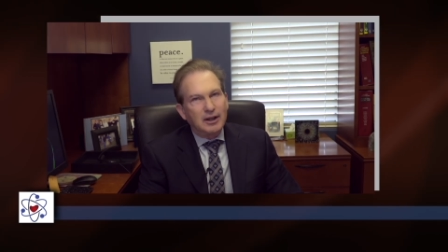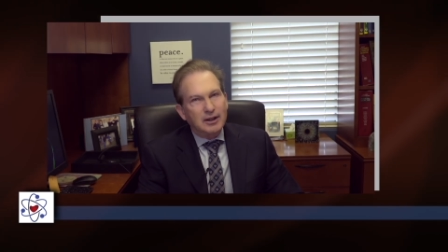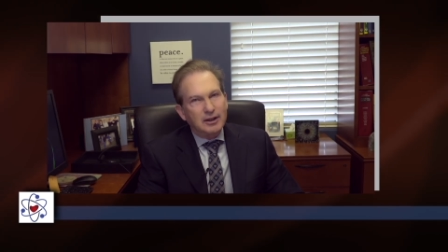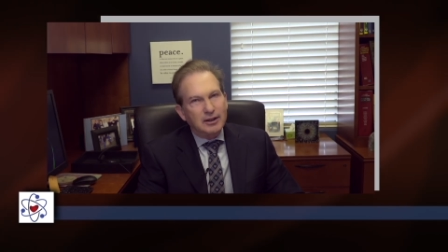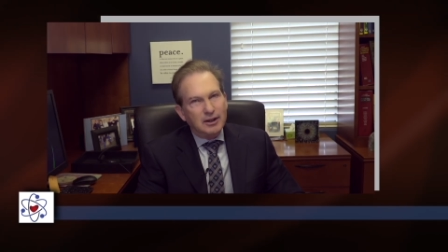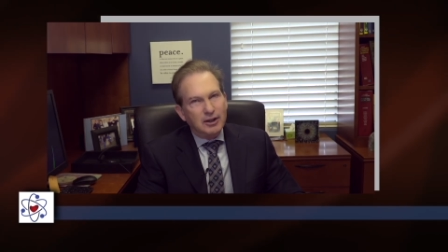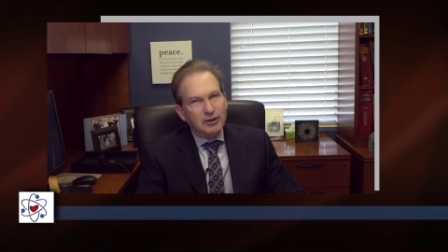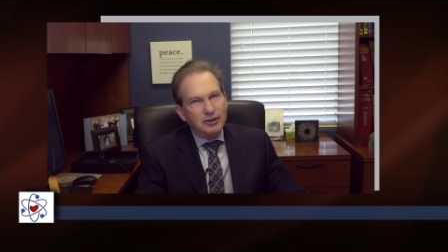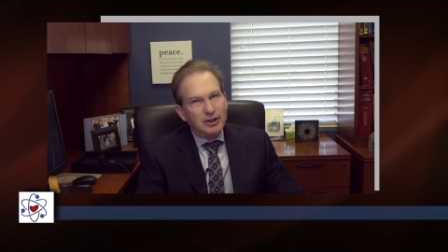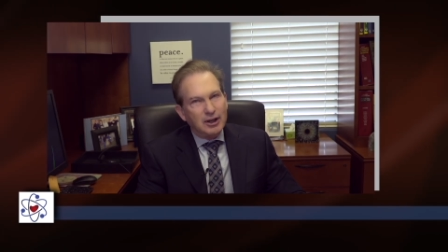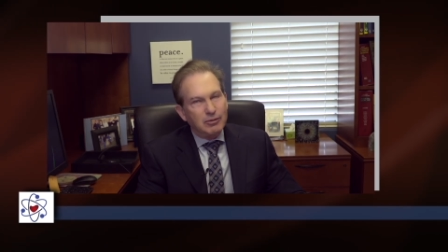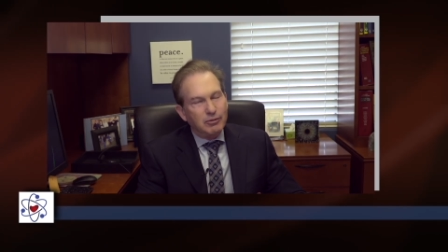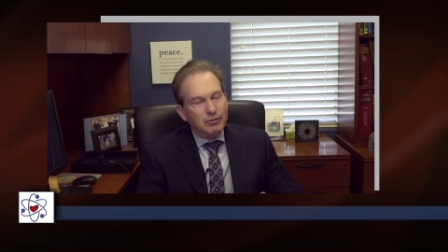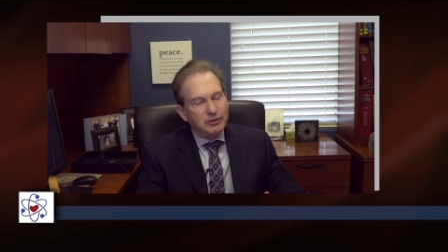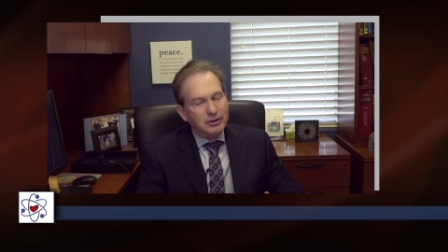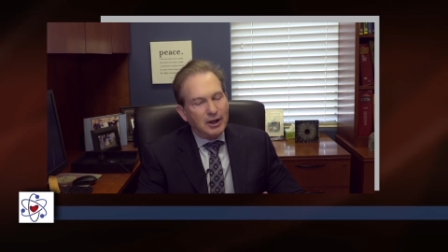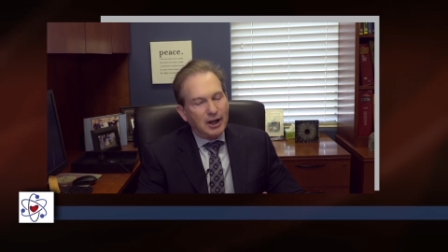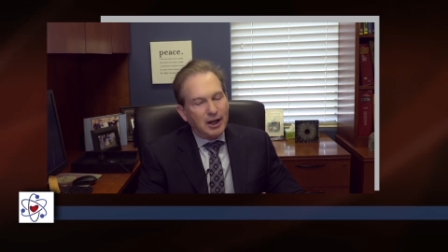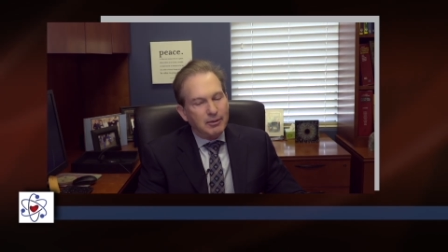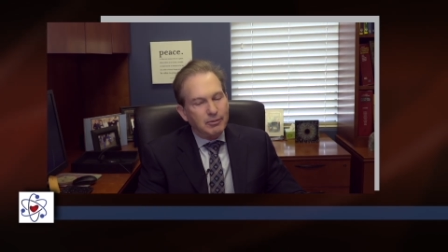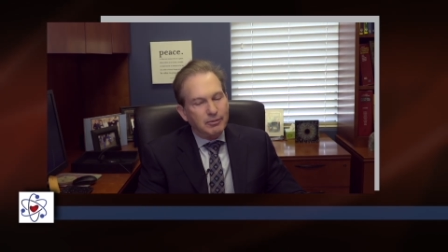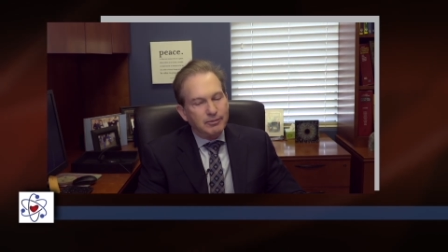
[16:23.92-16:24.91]
At the same
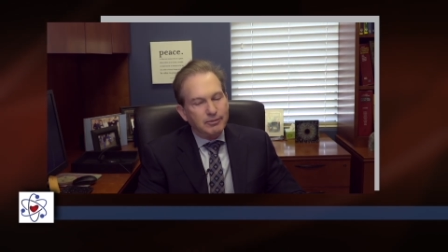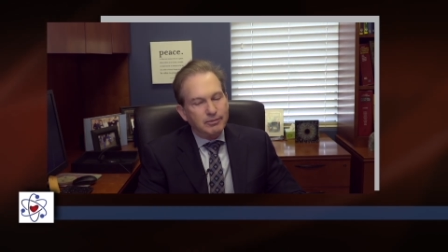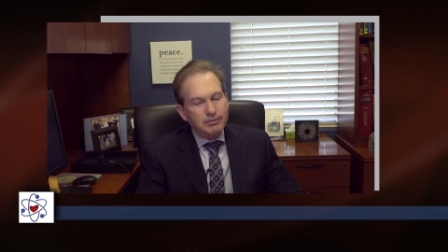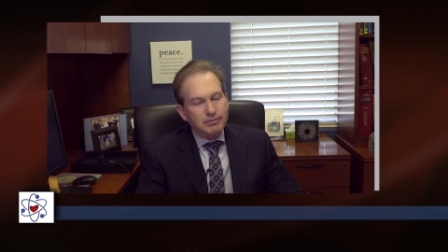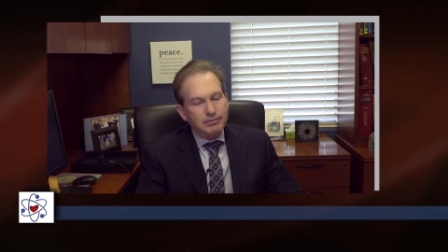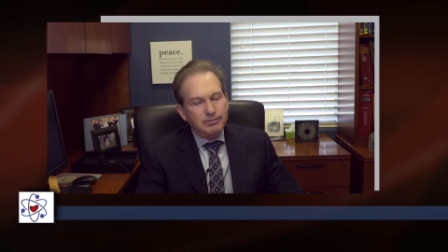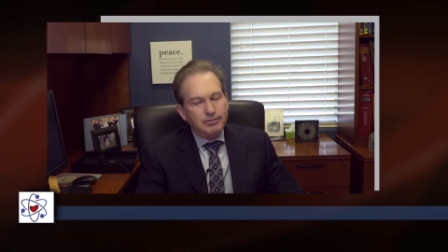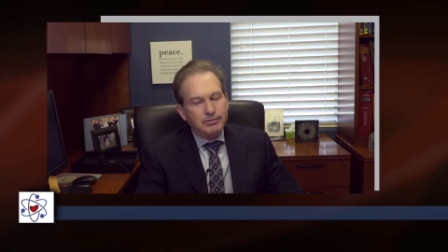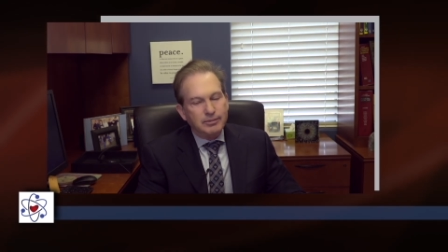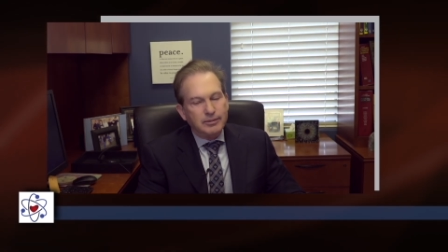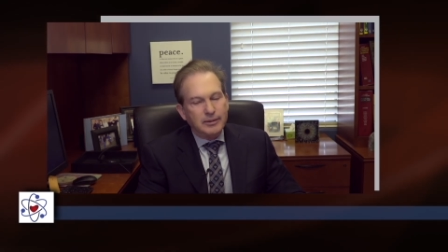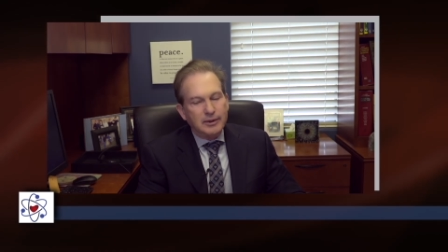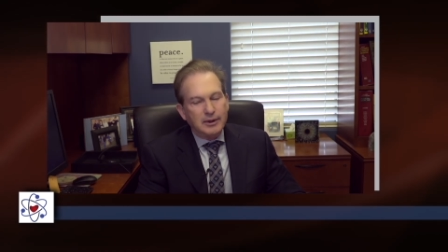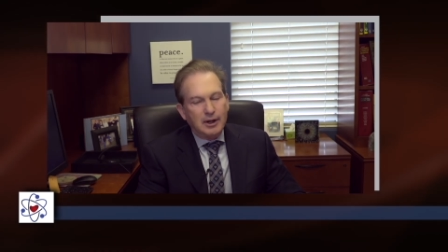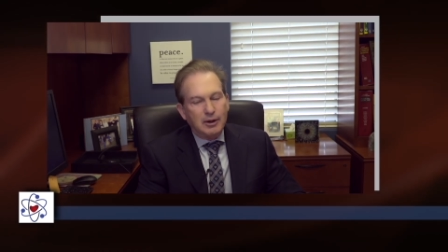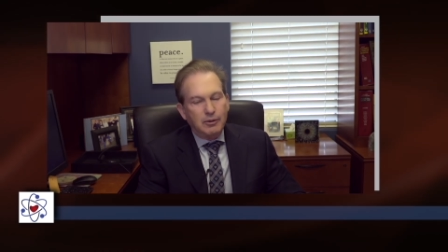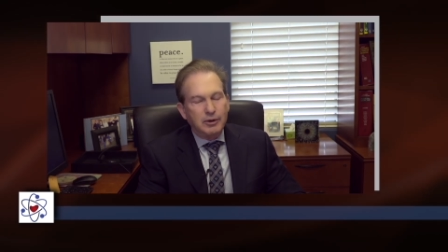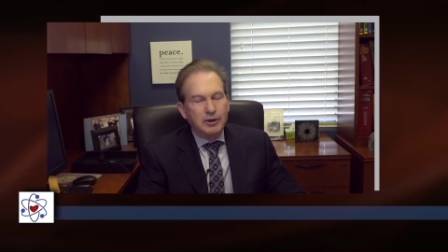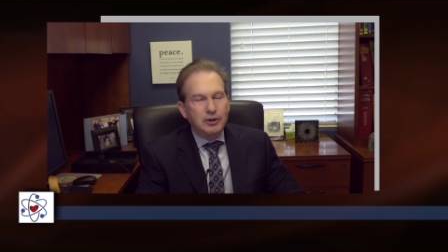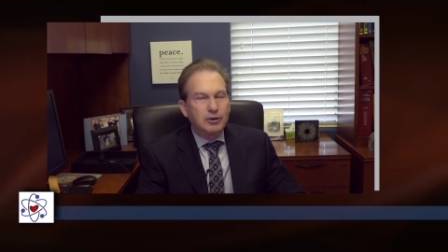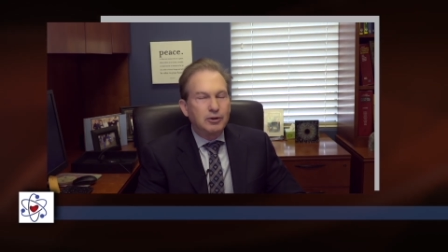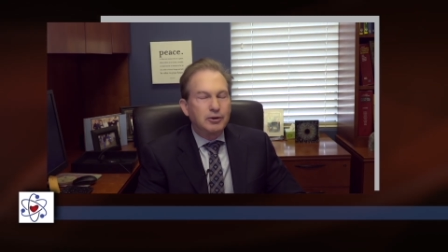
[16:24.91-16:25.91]
time
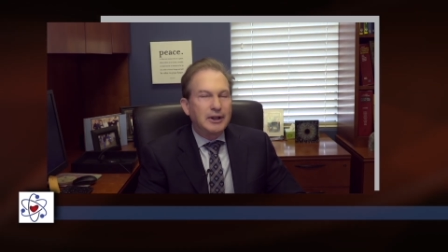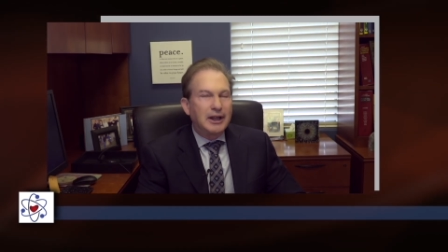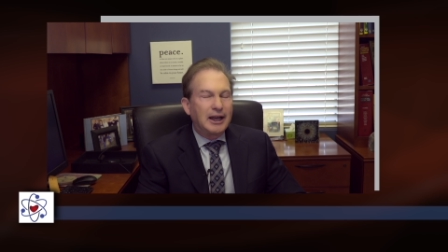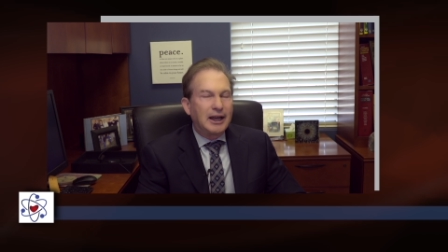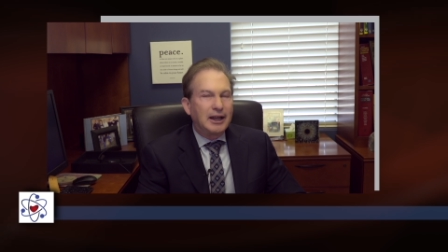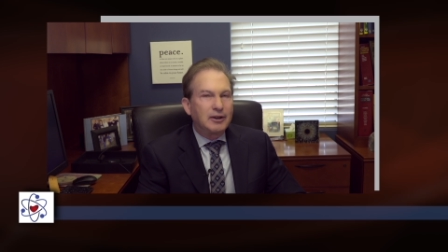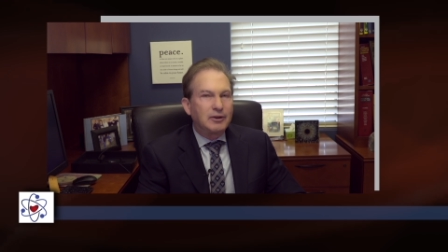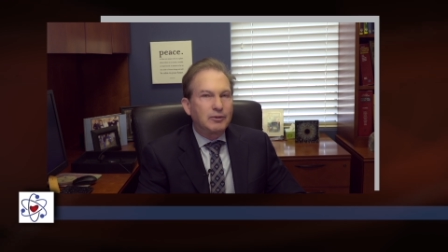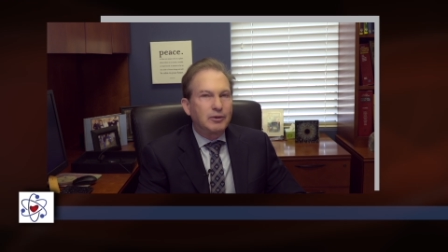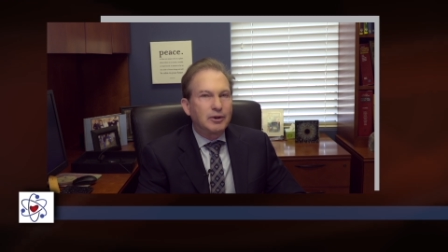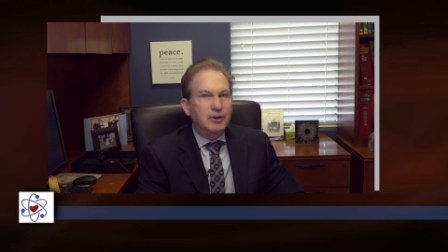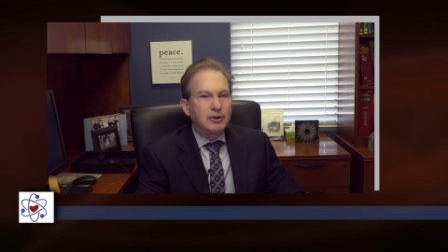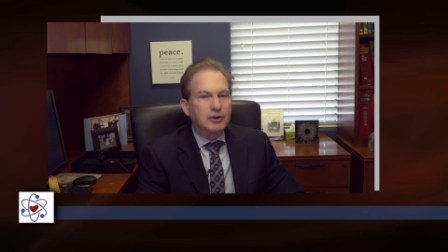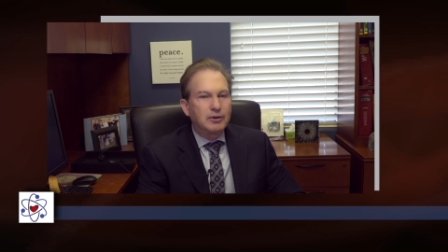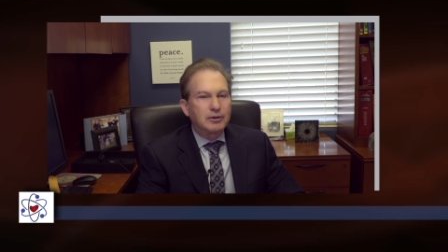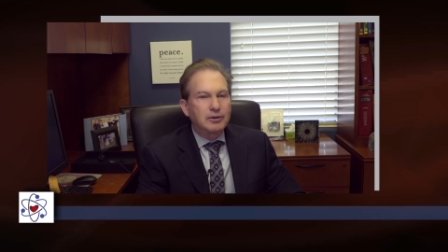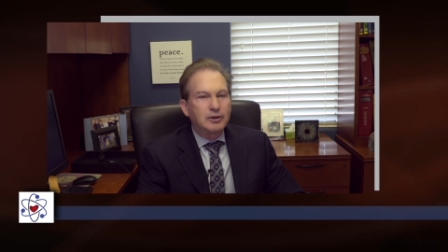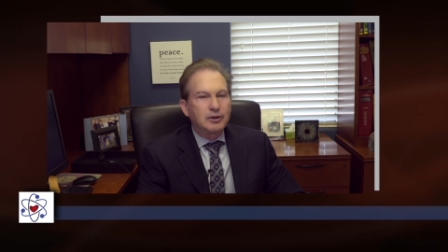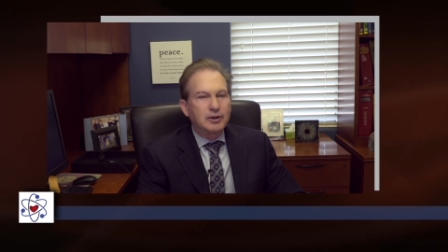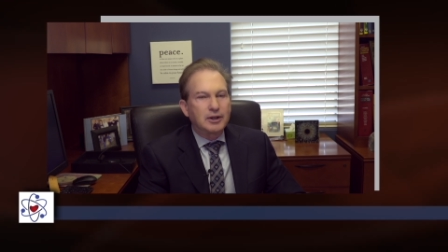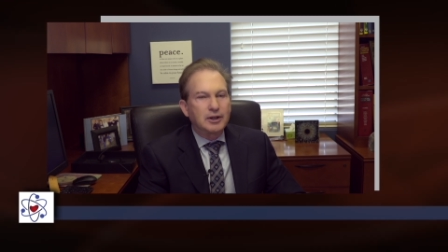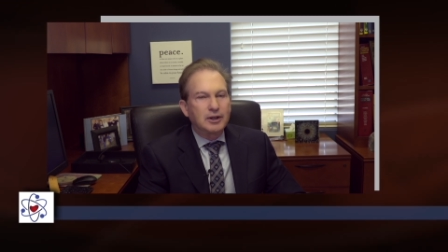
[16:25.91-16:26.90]
that we do that, we're
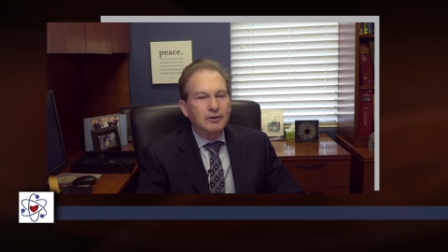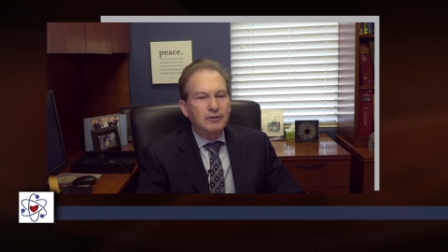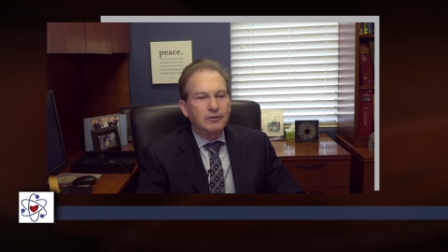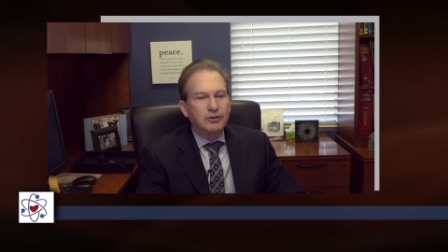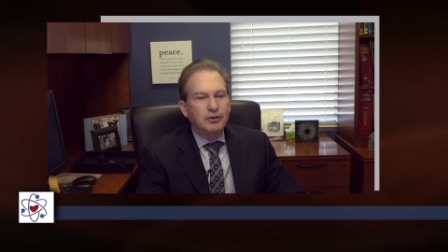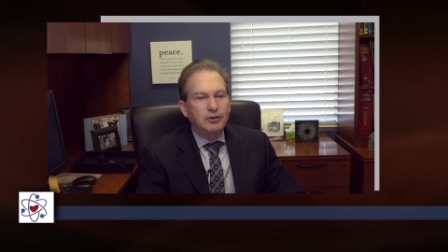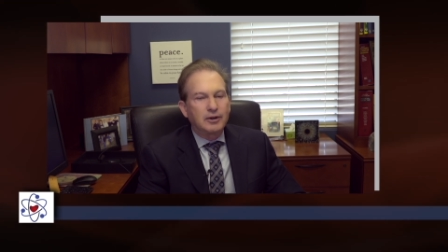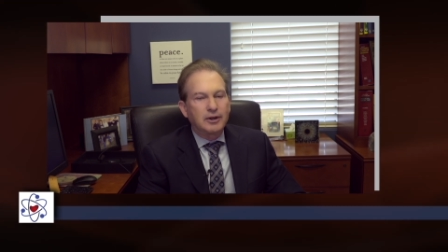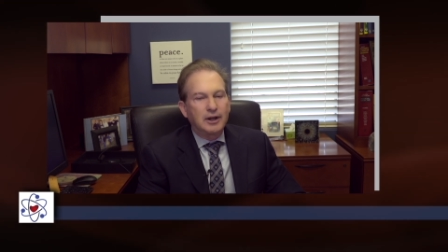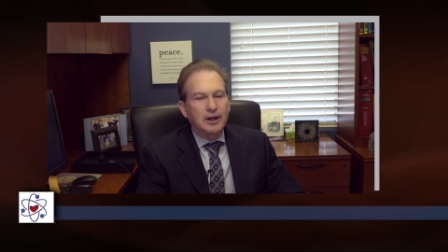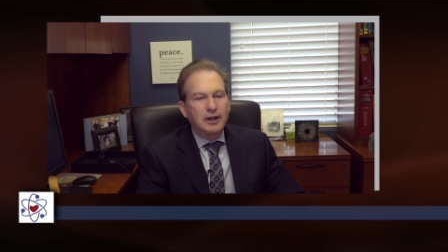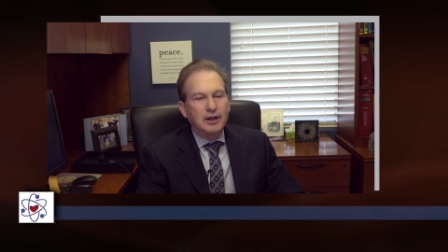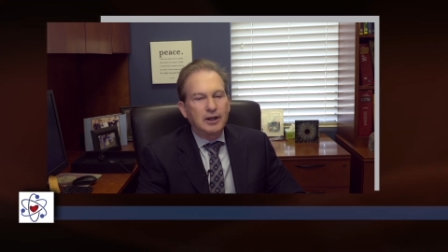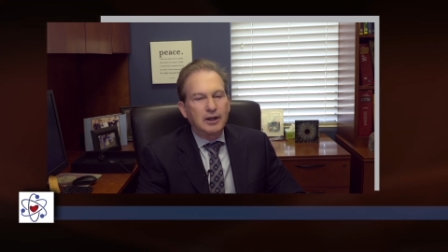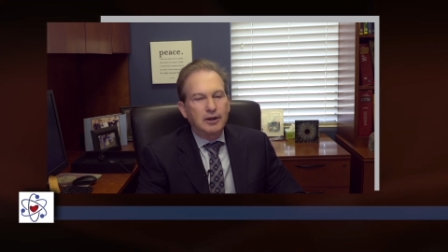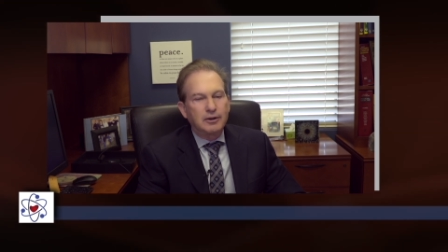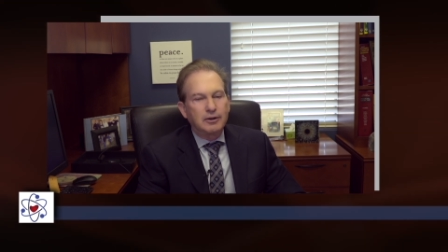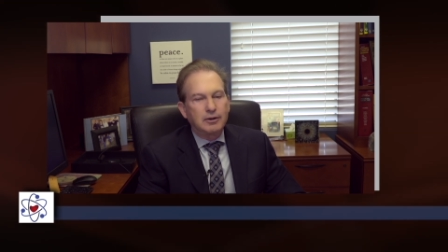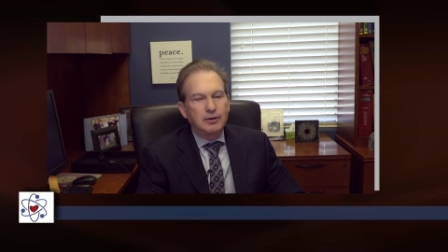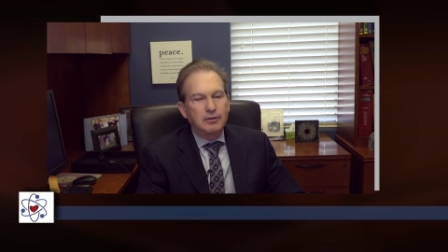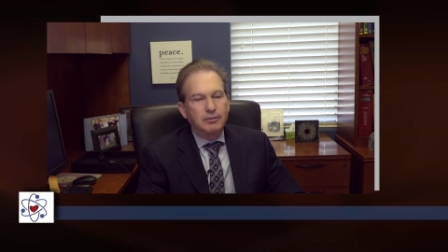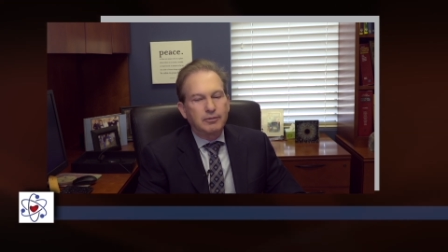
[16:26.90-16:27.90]
looking for any
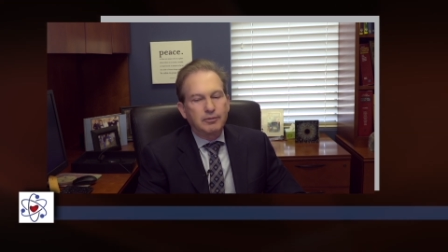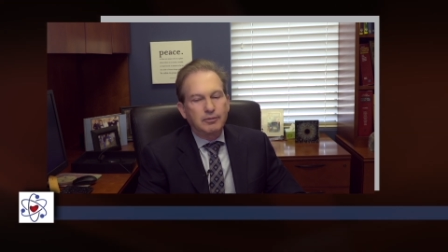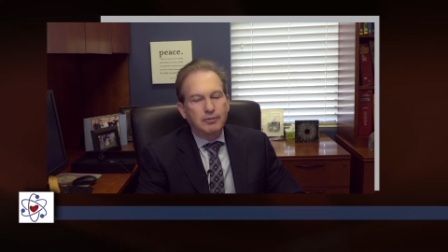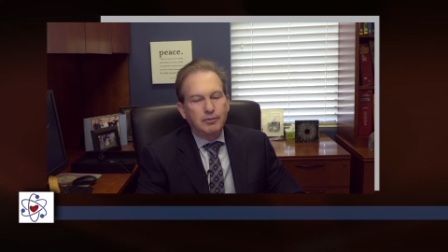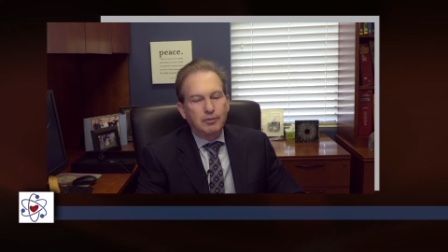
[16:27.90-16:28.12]
other